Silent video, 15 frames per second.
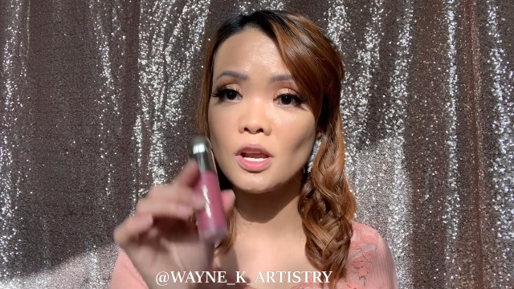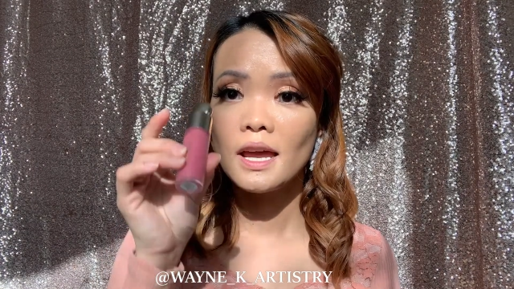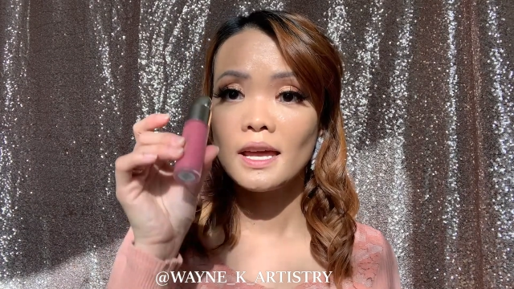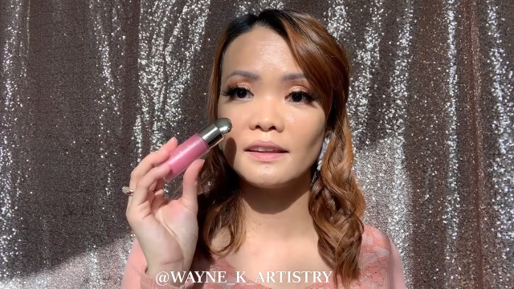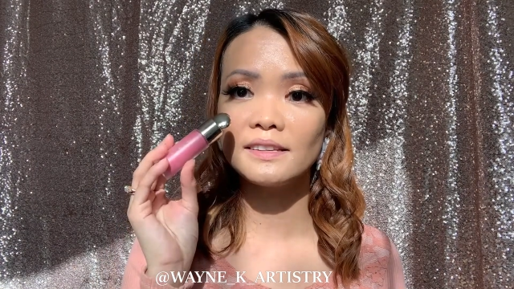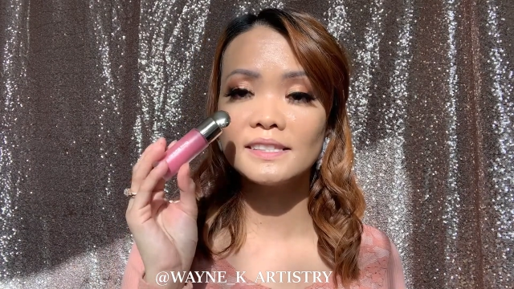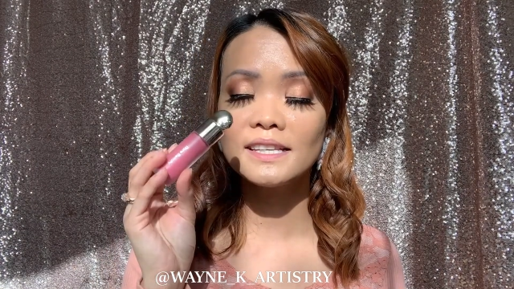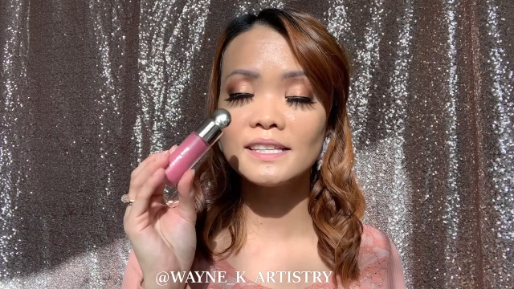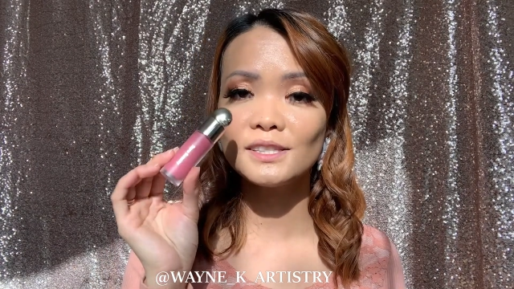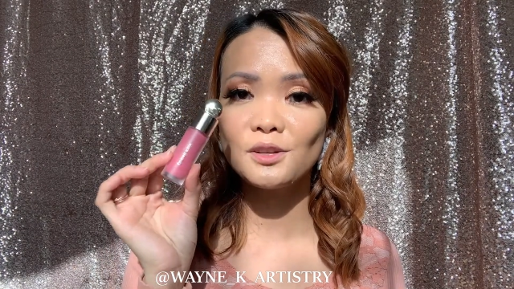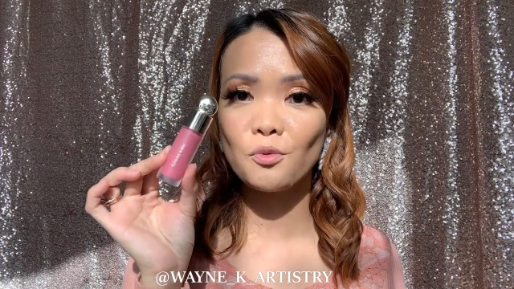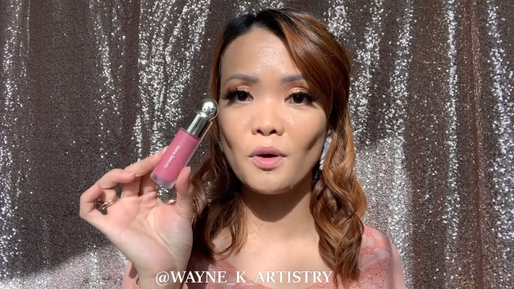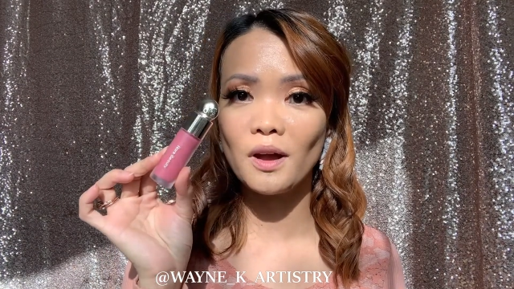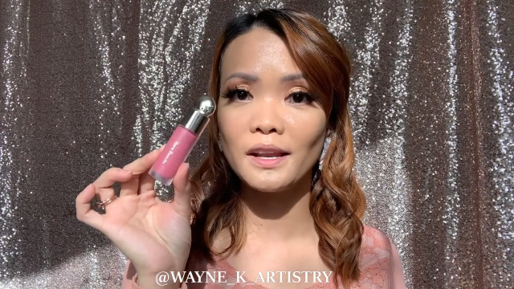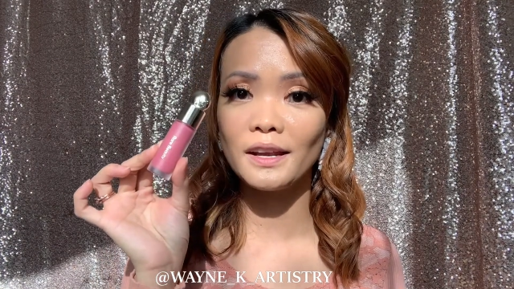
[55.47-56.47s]
This is the
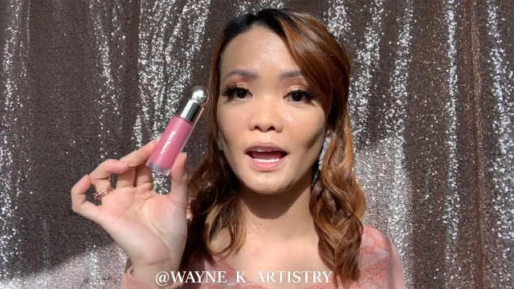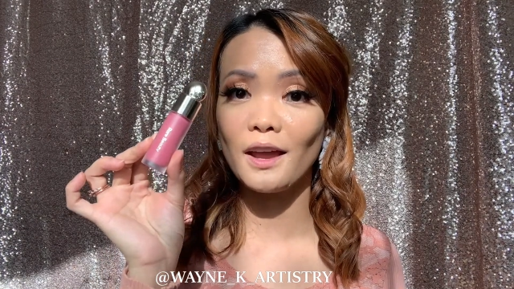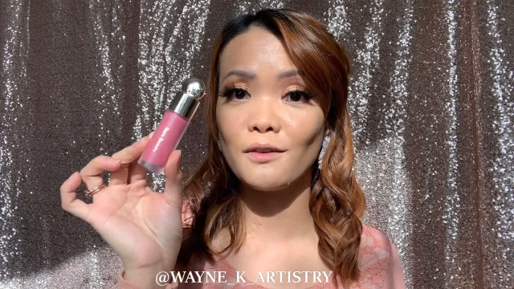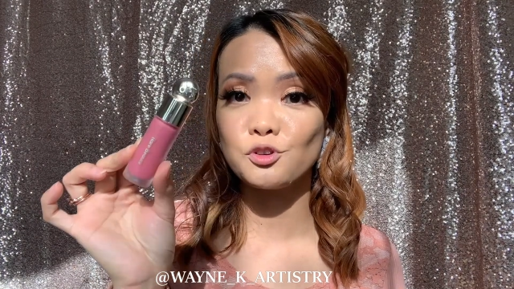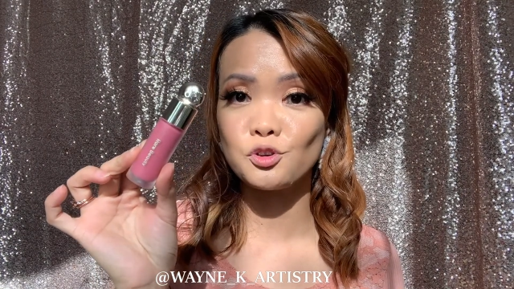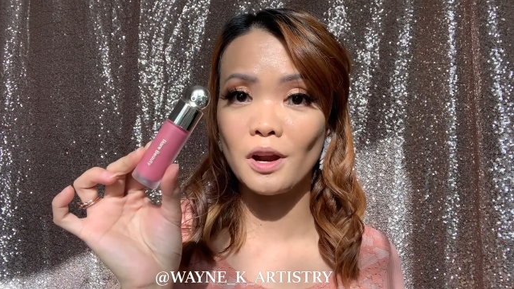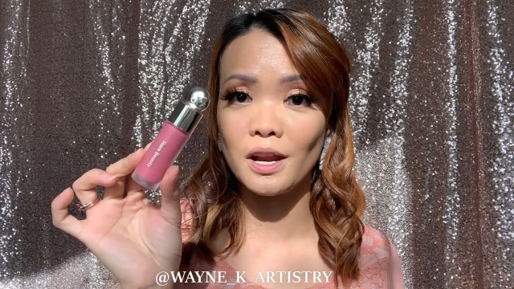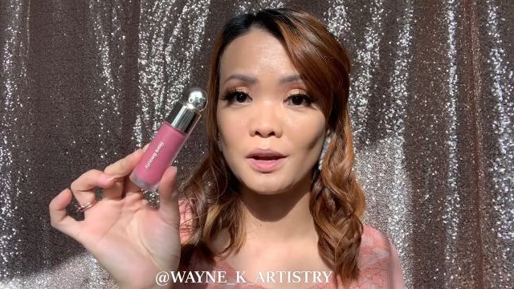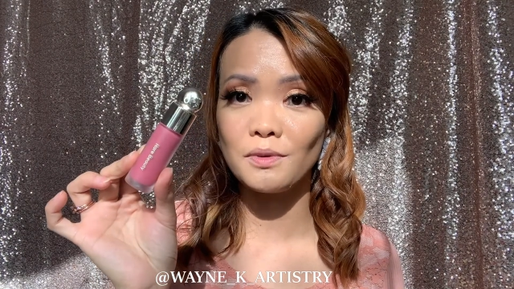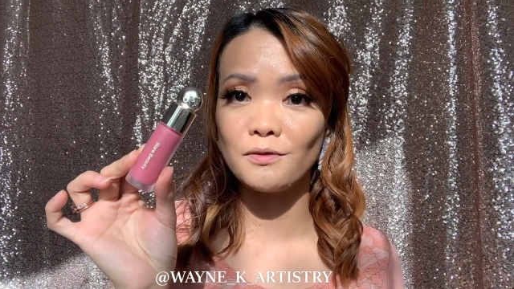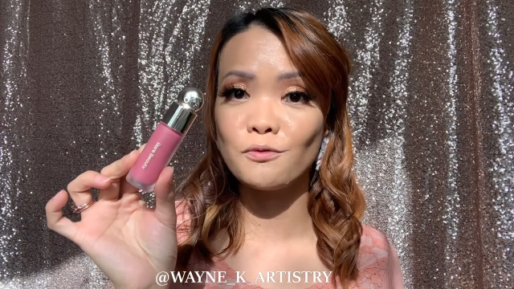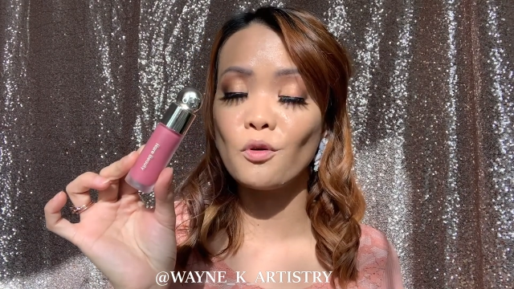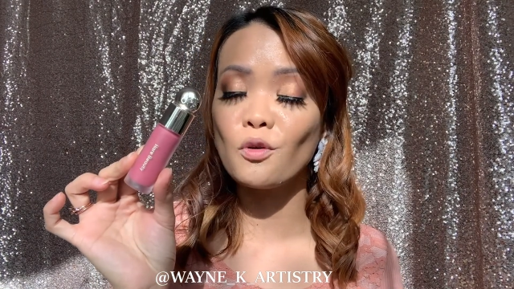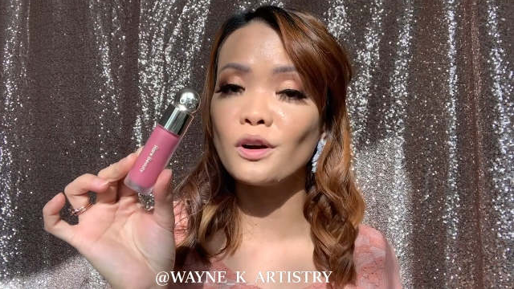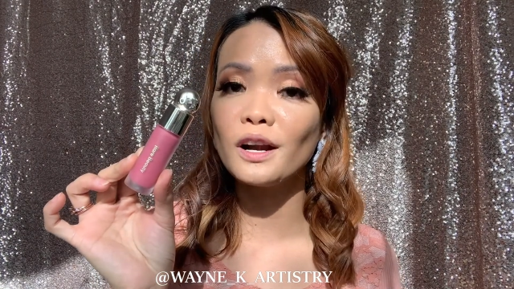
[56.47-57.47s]
one that I've tried before.